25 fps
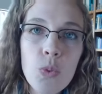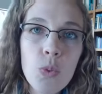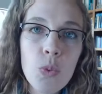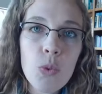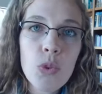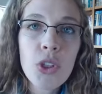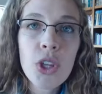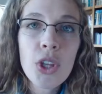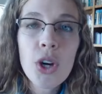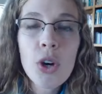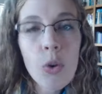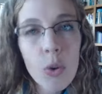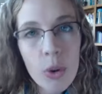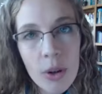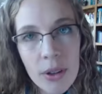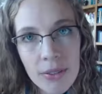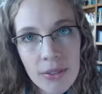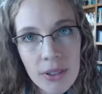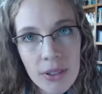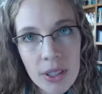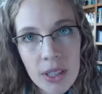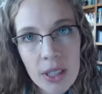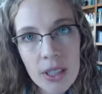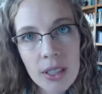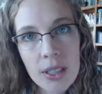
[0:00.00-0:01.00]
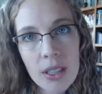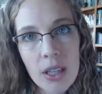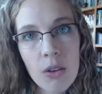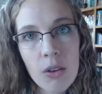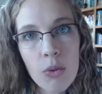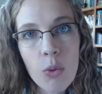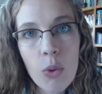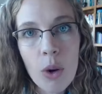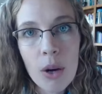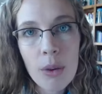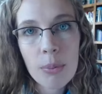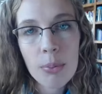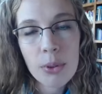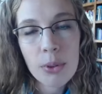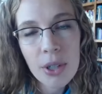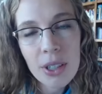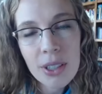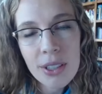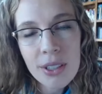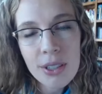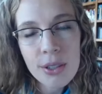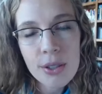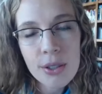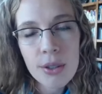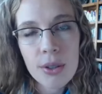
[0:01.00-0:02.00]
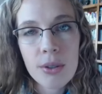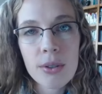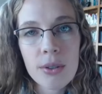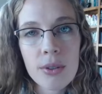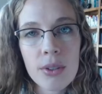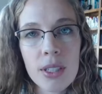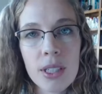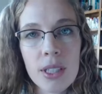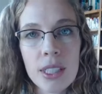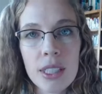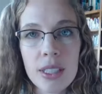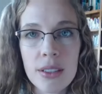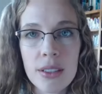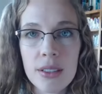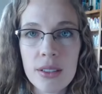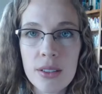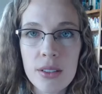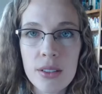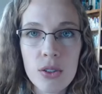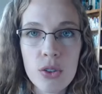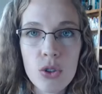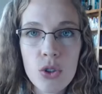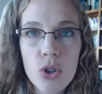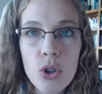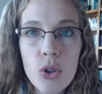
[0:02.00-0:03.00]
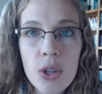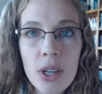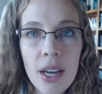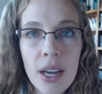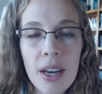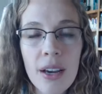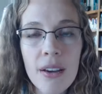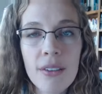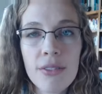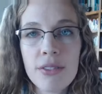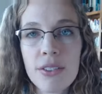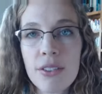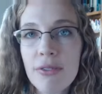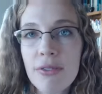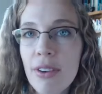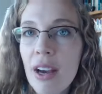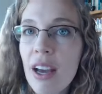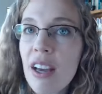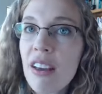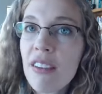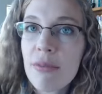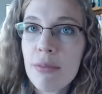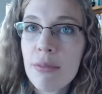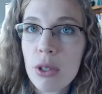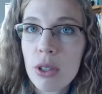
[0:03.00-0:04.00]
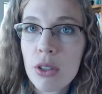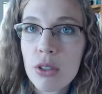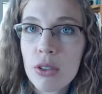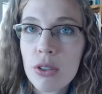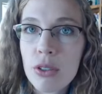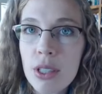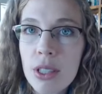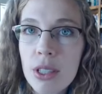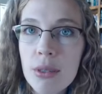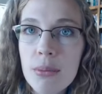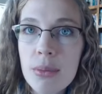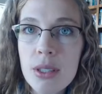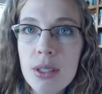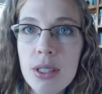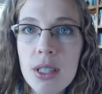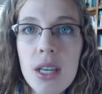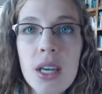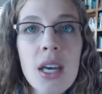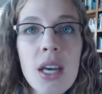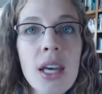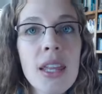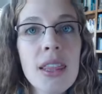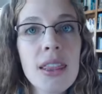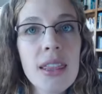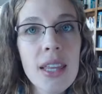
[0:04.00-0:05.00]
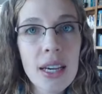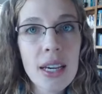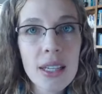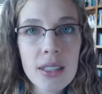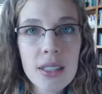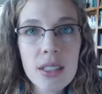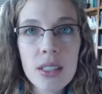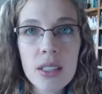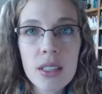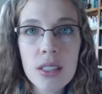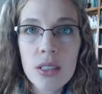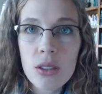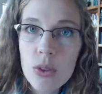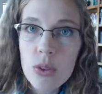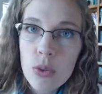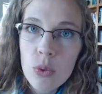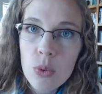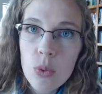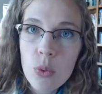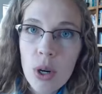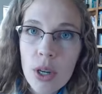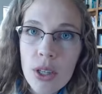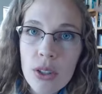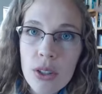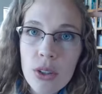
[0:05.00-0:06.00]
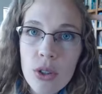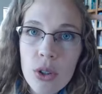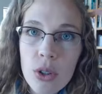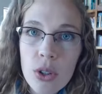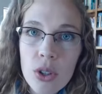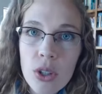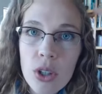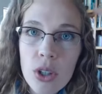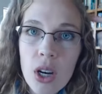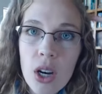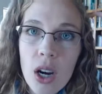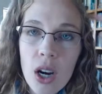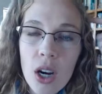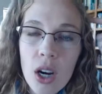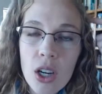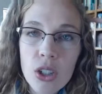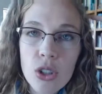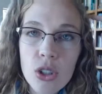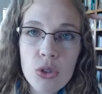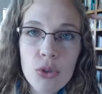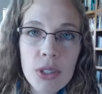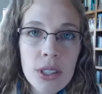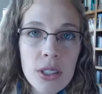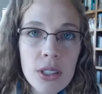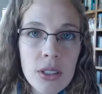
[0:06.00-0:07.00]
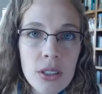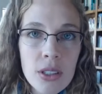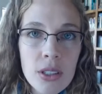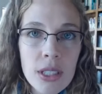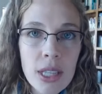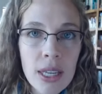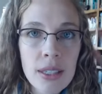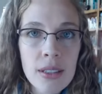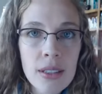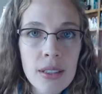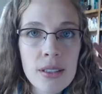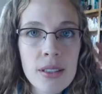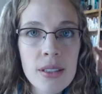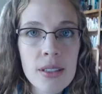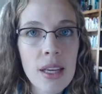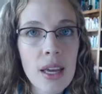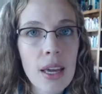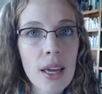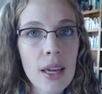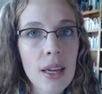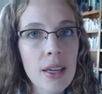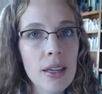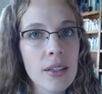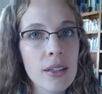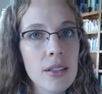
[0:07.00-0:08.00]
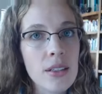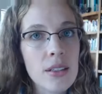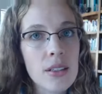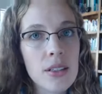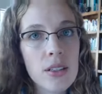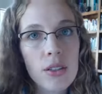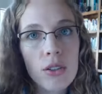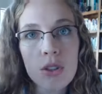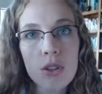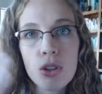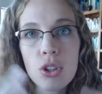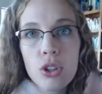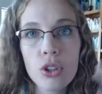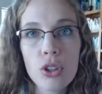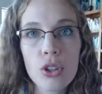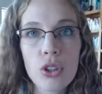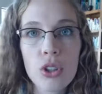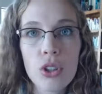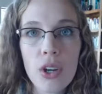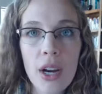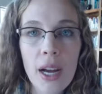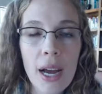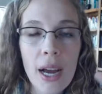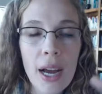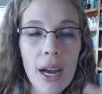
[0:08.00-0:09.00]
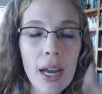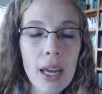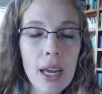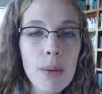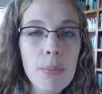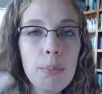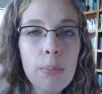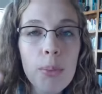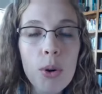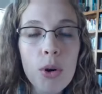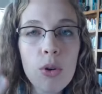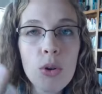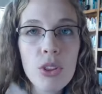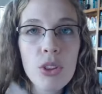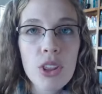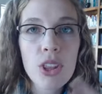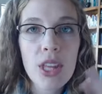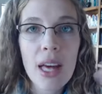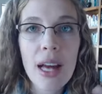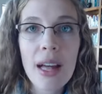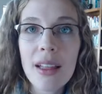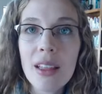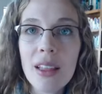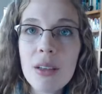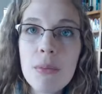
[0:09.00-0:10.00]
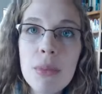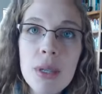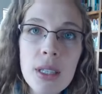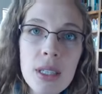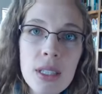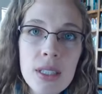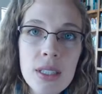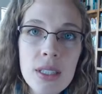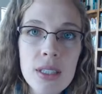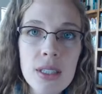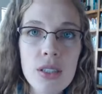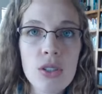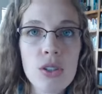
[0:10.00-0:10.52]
the equivalent of what prednisone is, 2.5 to 5 milligrams. That's what your adrenal glands and your hypothalamus